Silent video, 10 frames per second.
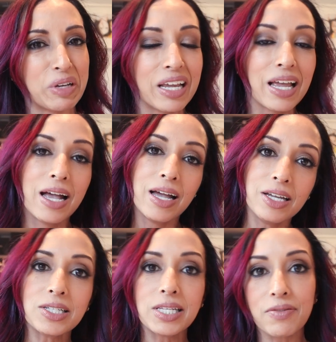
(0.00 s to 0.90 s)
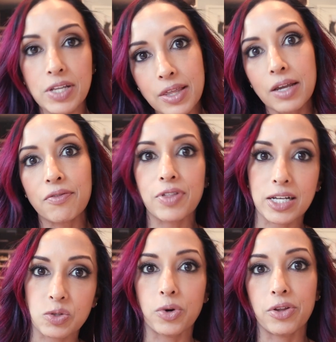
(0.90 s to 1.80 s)
But you just have to think if
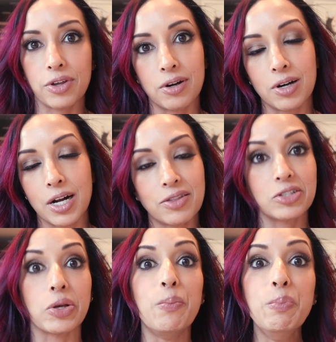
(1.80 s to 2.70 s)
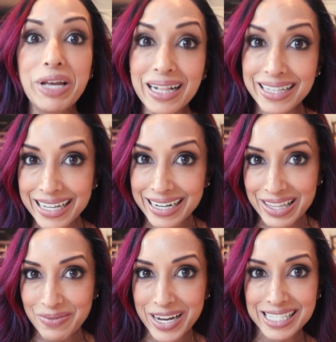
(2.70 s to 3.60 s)
that's worth it or not. There's a million
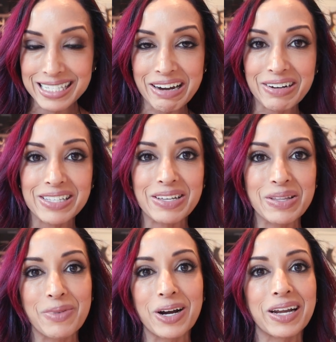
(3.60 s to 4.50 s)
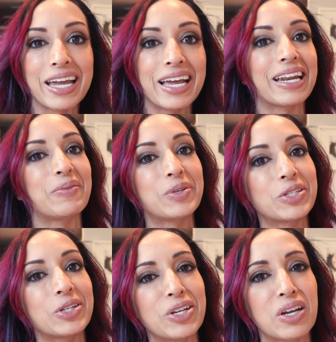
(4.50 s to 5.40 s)
other mascaras on the market, and I'm
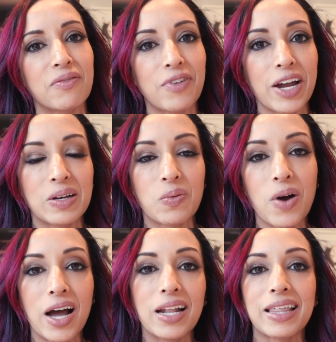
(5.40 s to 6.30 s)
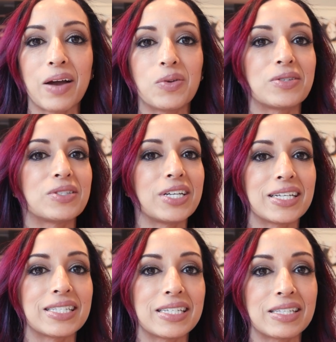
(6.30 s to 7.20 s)
sure you can find one that's
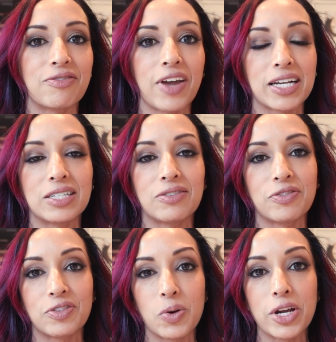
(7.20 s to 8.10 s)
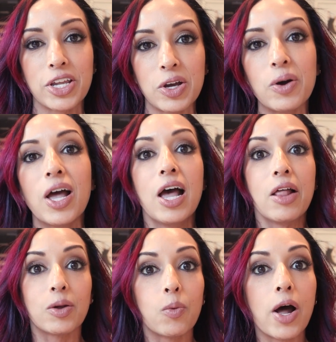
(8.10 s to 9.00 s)
just as effective for you
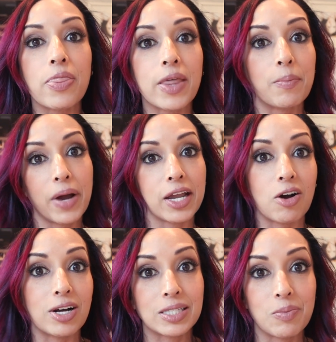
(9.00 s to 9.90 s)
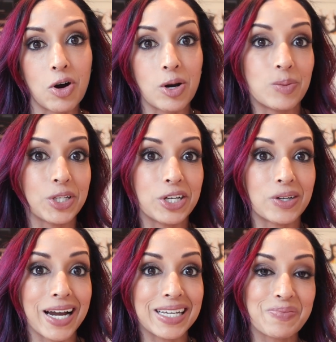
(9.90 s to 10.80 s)
than one that might cause some harm to
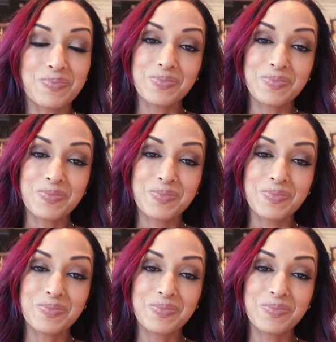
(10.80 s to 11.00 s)
your eyes.